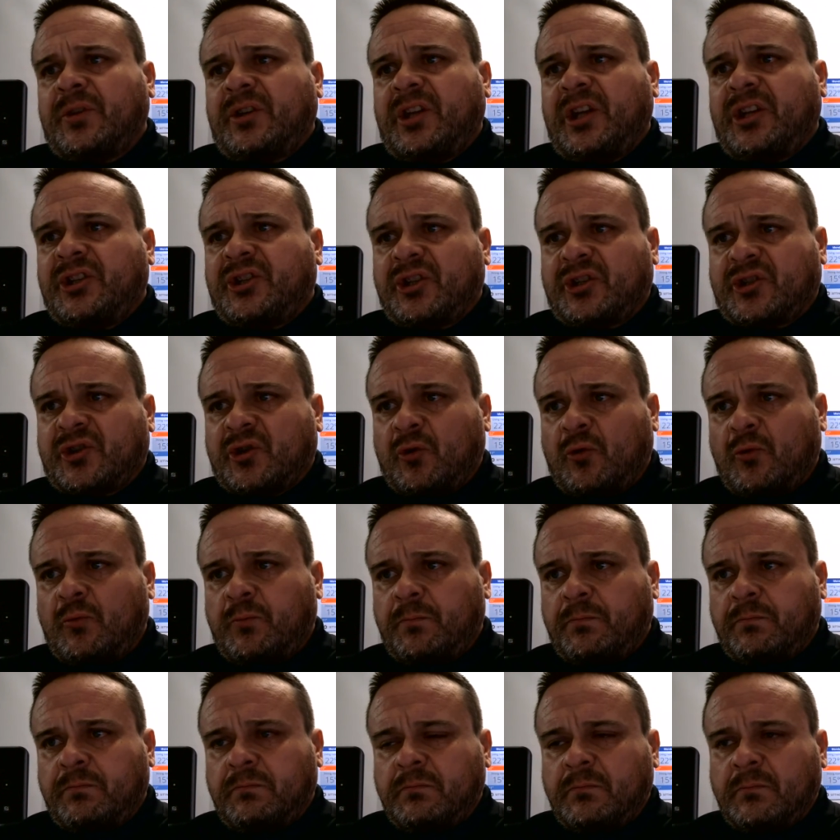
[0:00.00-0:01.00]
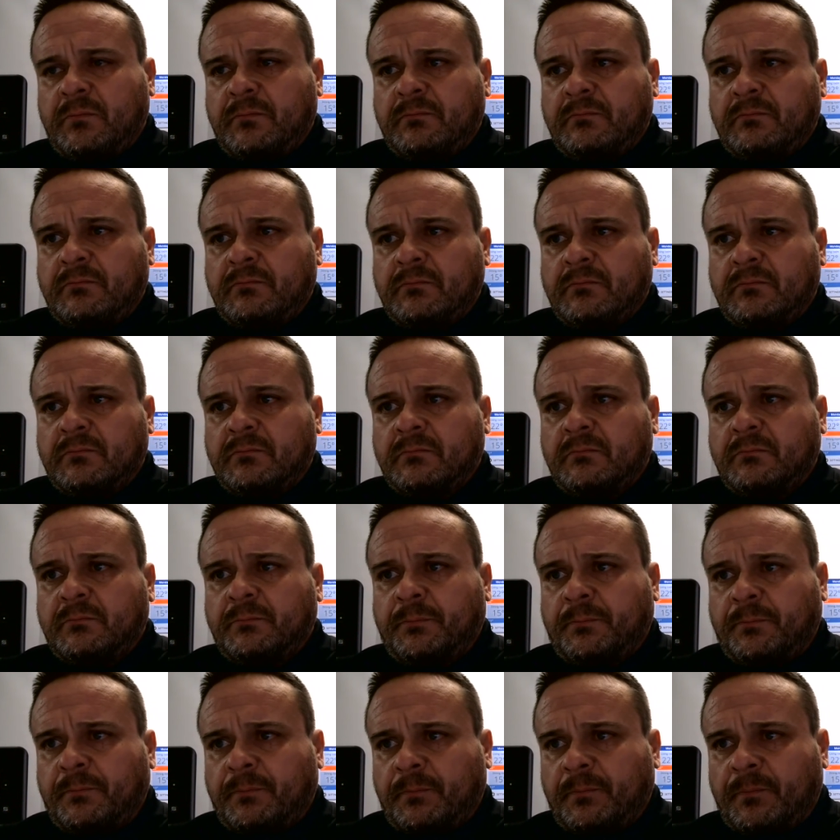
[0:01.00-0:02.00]
digital
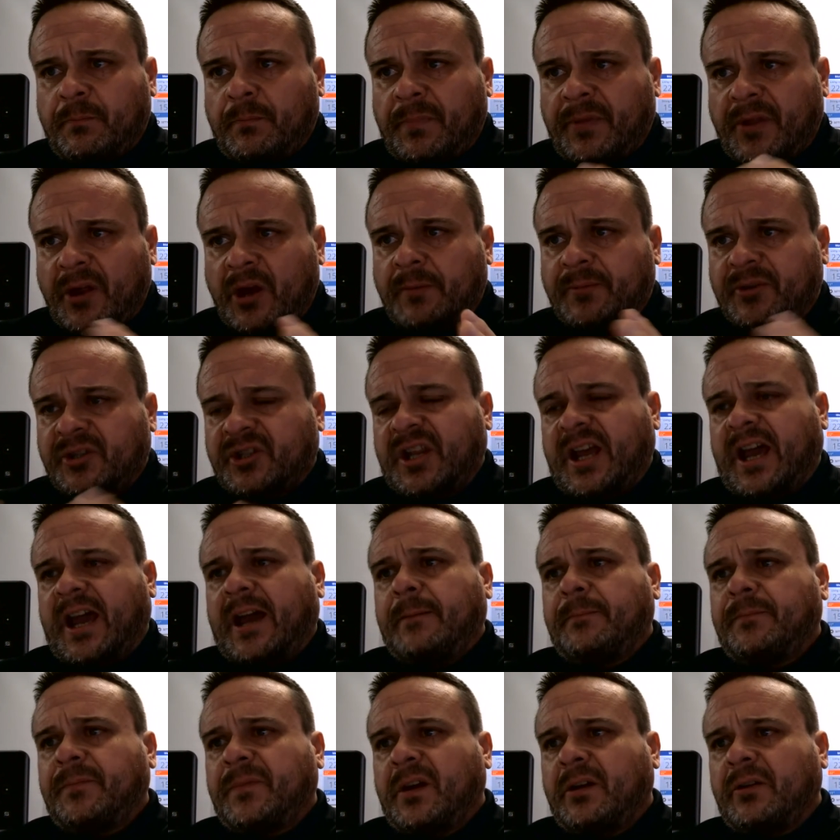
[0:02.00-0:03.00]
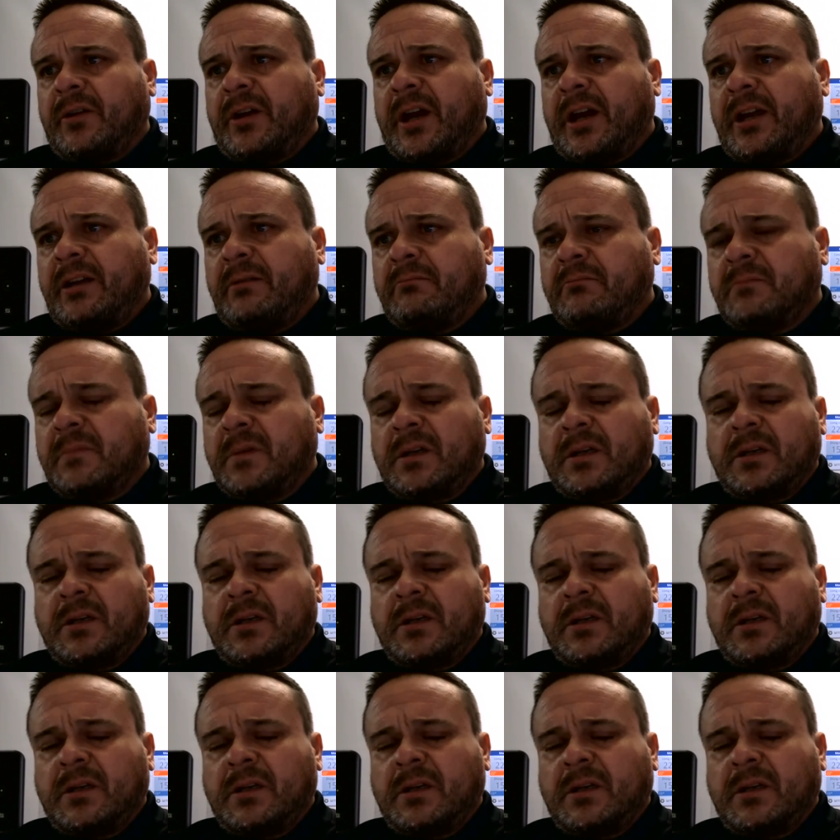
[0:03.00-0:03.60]
thermostat. Okay.